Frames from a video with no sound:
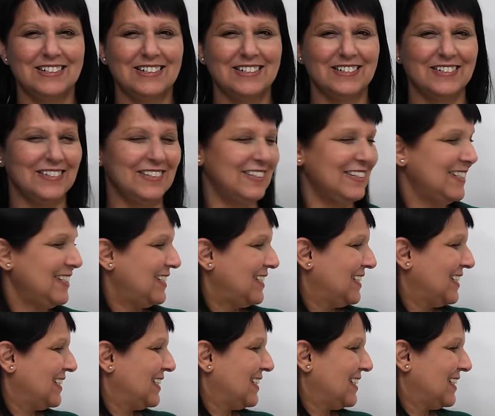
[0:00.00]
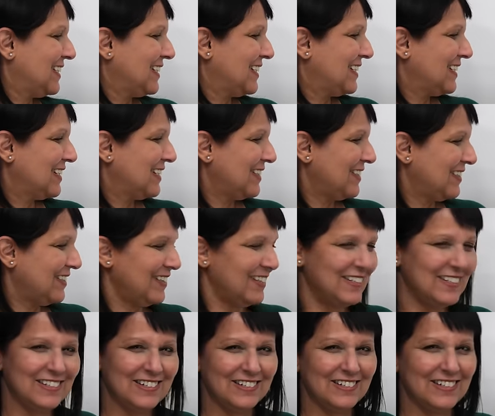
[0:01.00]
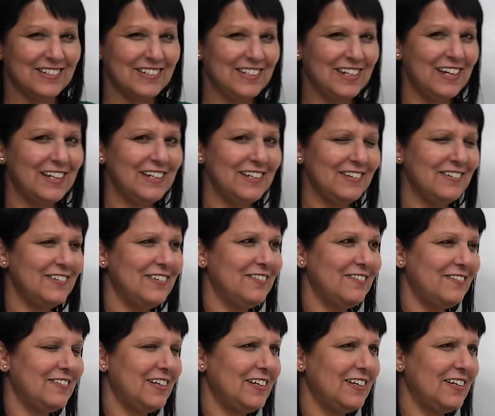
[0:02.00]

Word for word: Good, good, good. I hear you.